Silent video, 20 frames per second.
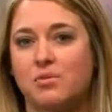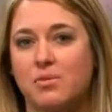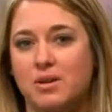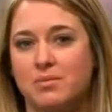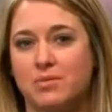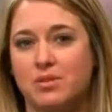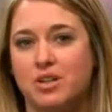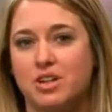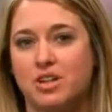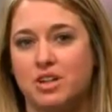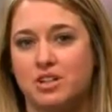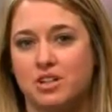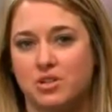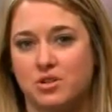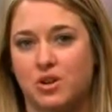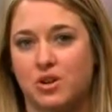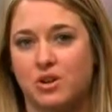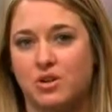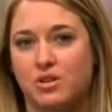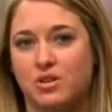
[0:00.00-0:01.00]
Memory
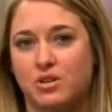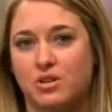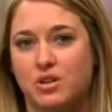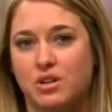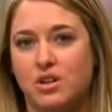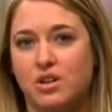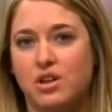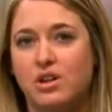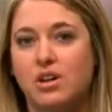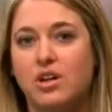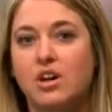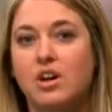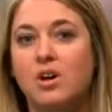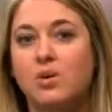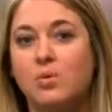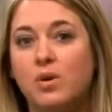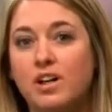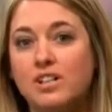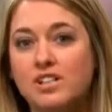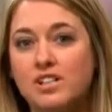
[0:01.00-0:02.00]
Control.
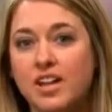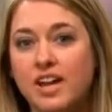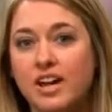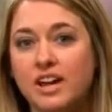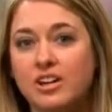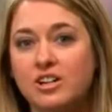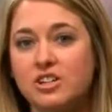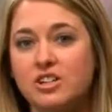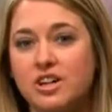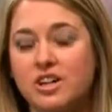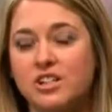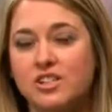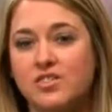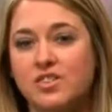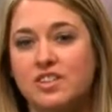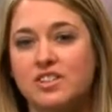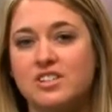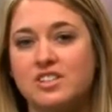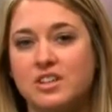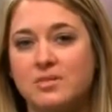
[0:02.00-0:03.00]
Once the air
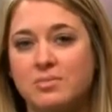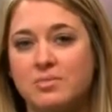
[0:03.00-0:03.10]
transfer is